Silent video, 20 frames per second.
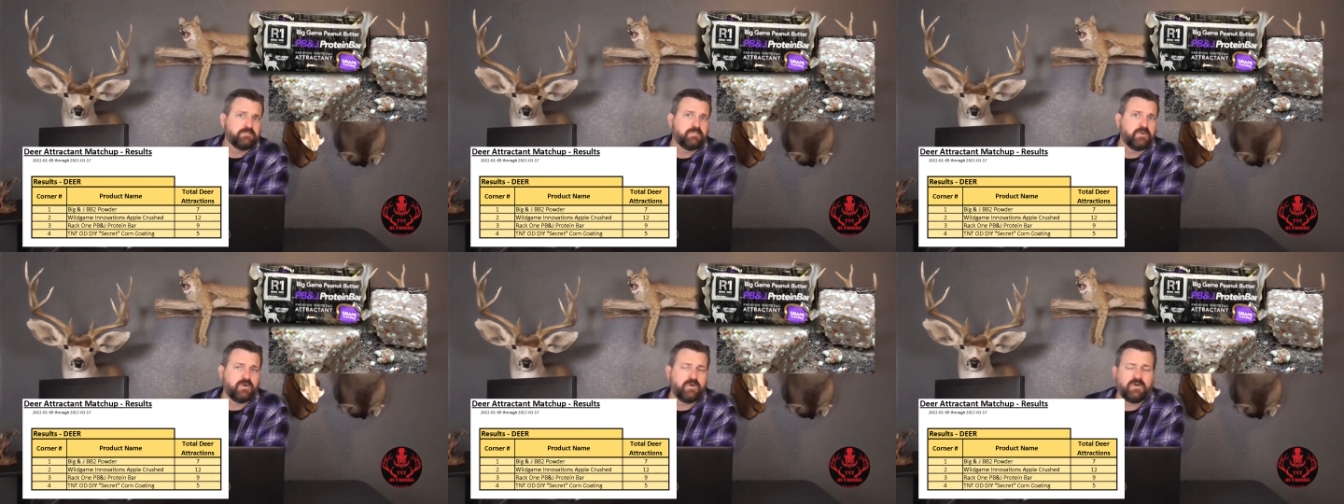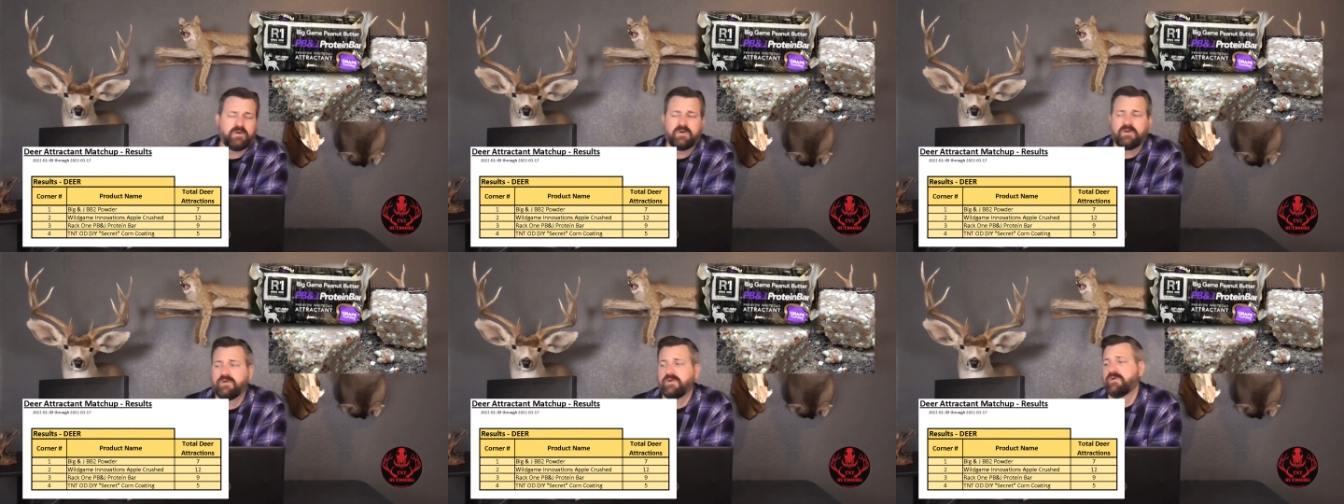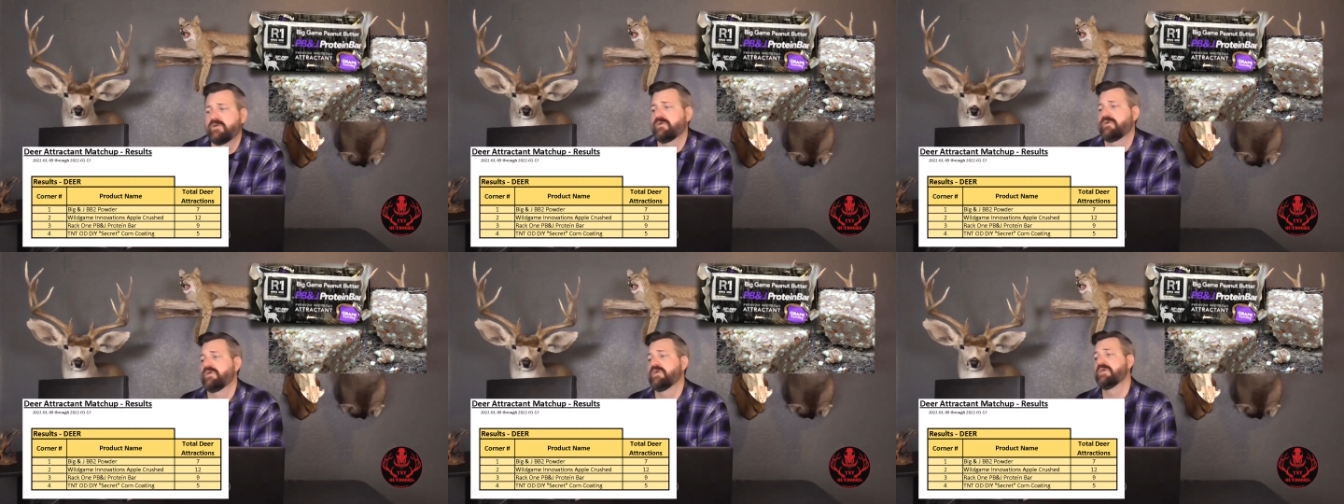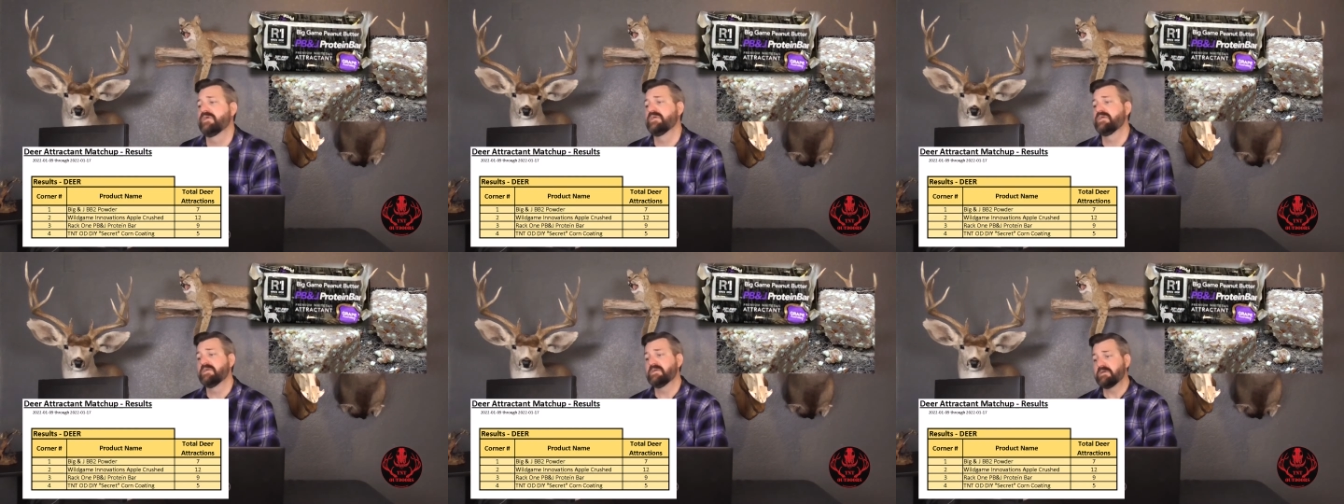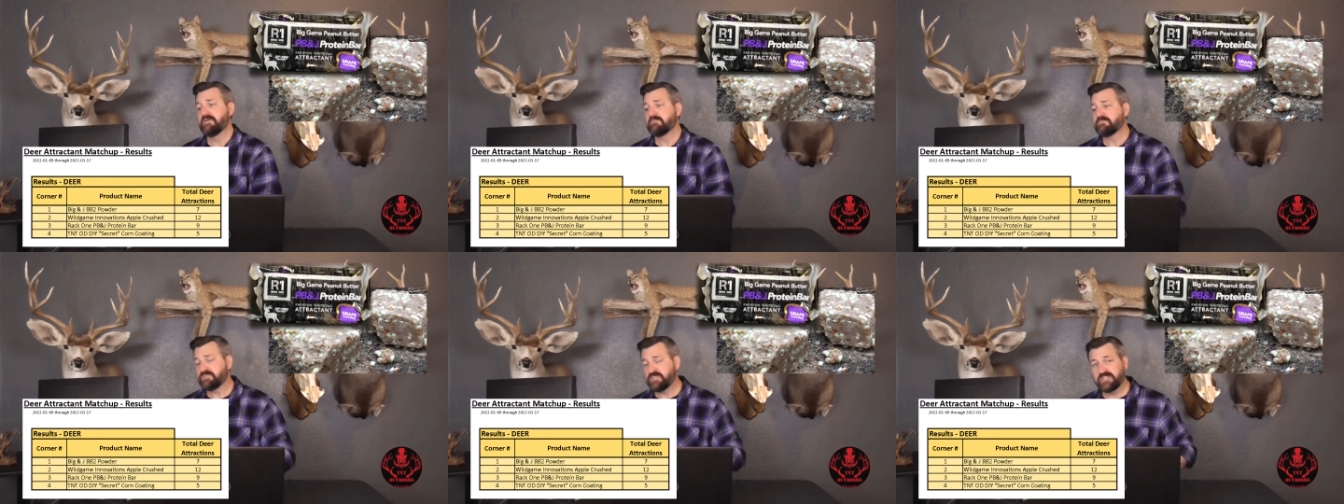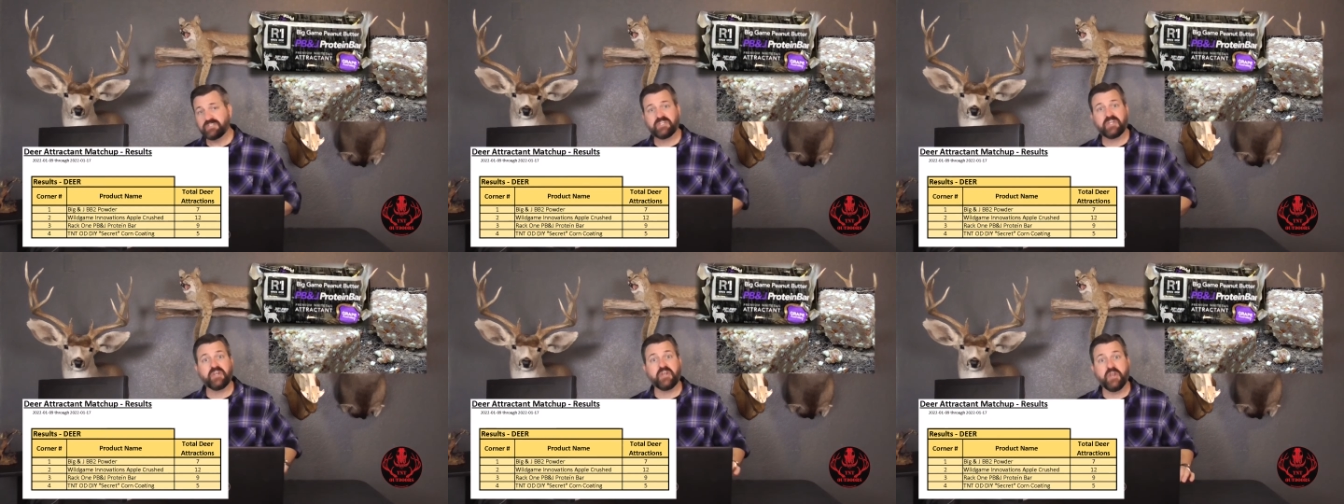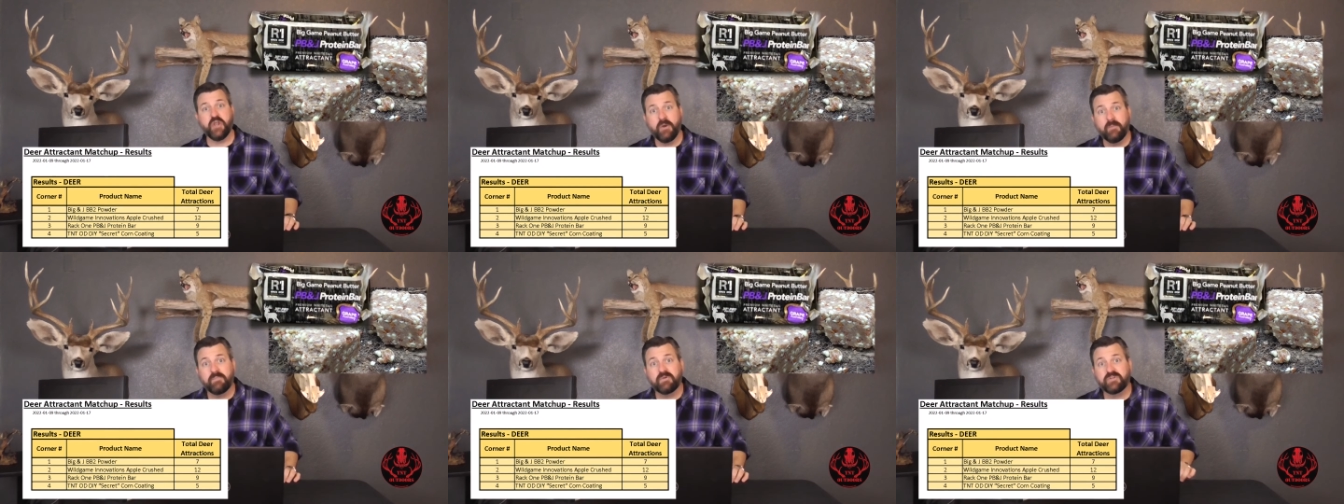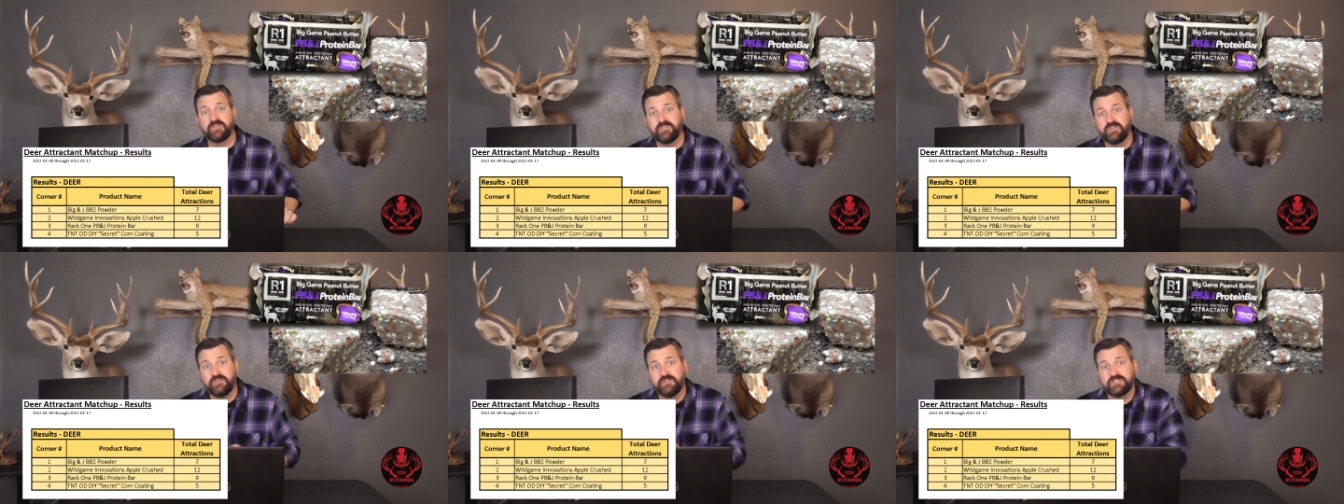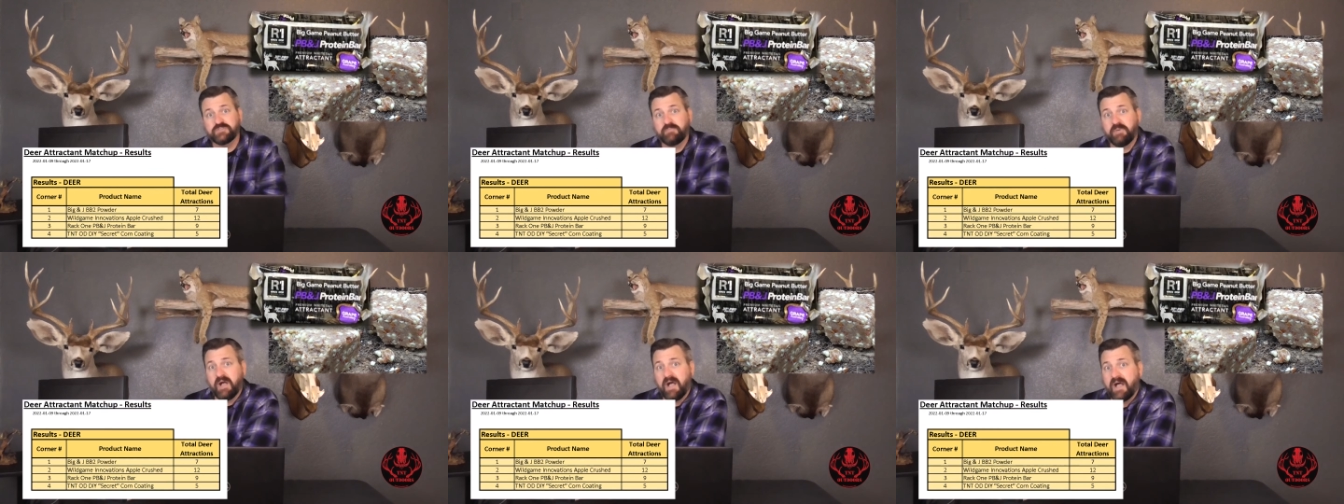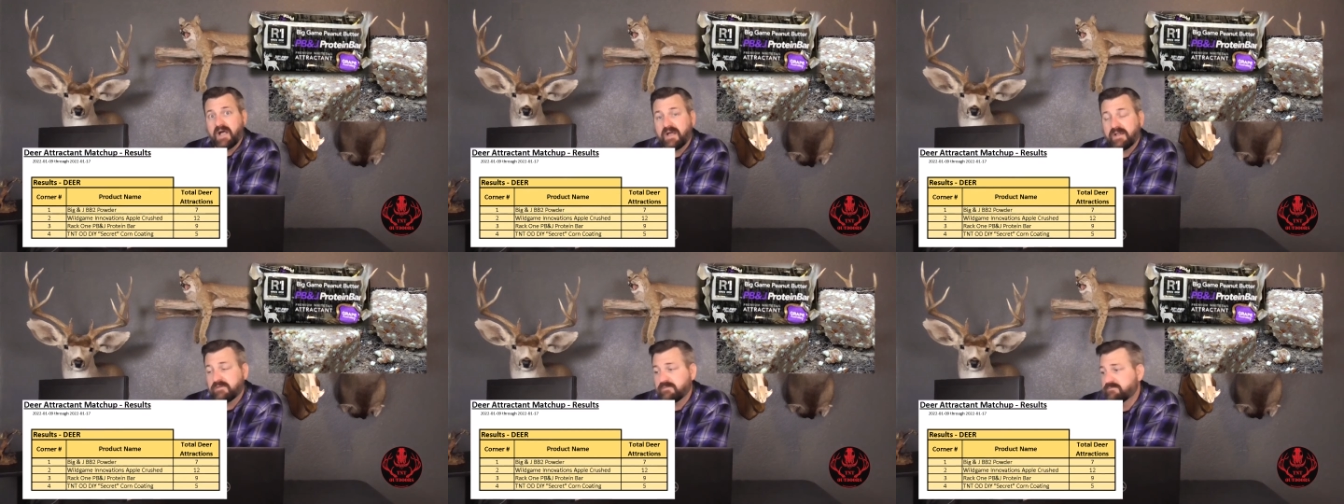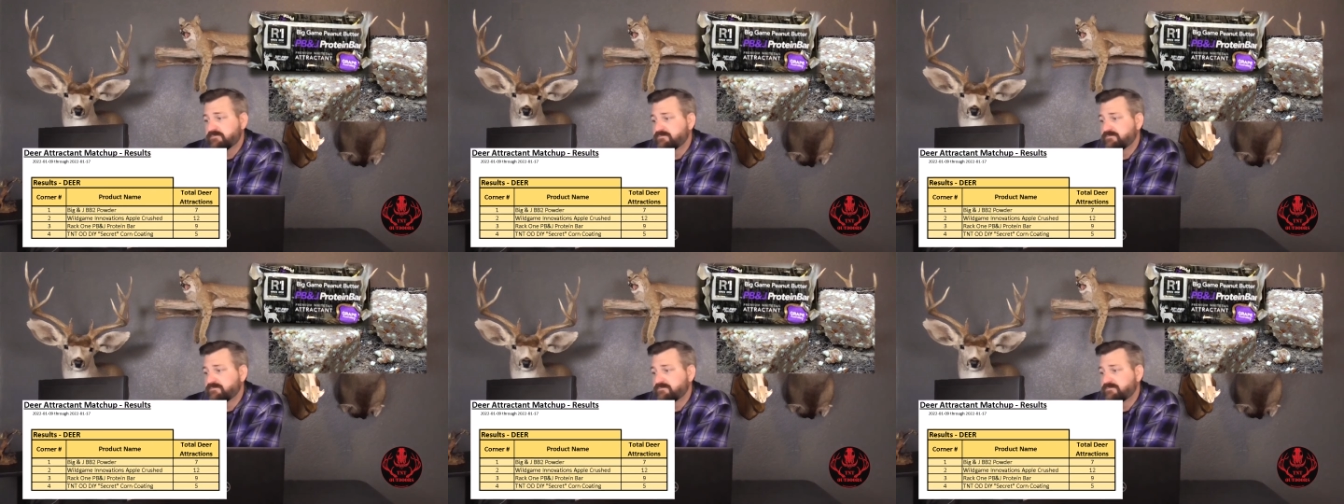bar. Took the number 2 spot.